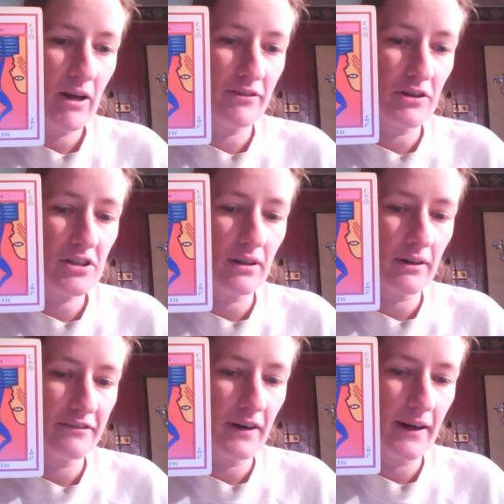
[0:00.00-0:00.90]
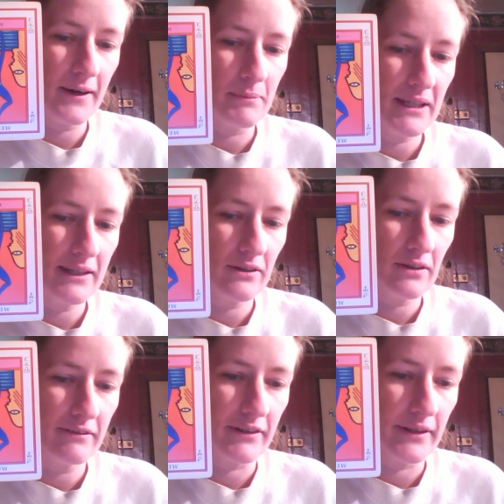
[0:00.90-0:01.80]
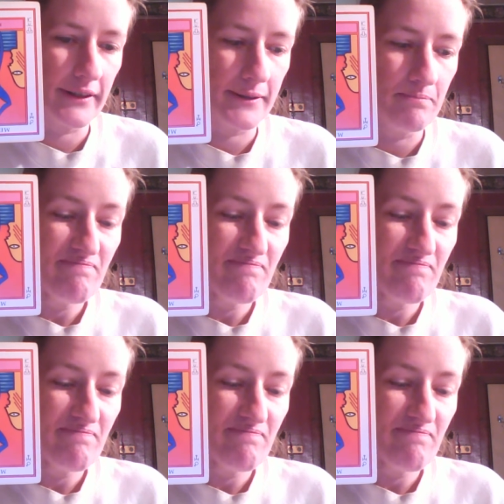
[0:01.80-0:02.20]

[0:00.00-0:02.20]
First clarifier, meteor inverted.